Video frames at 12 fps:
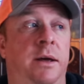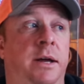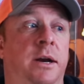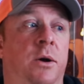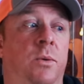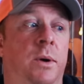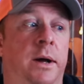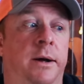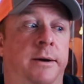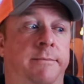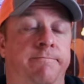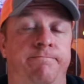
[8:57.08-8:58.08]
You know,
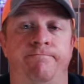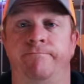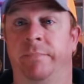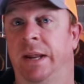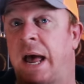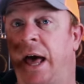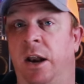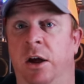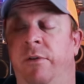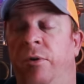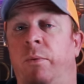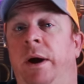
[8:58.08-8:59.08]
um, I
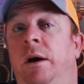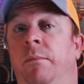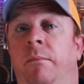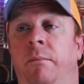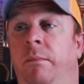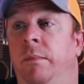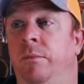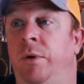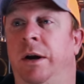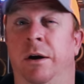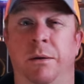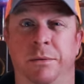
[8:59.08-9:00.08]
love a regular
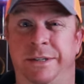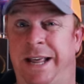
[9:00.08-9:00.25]
regular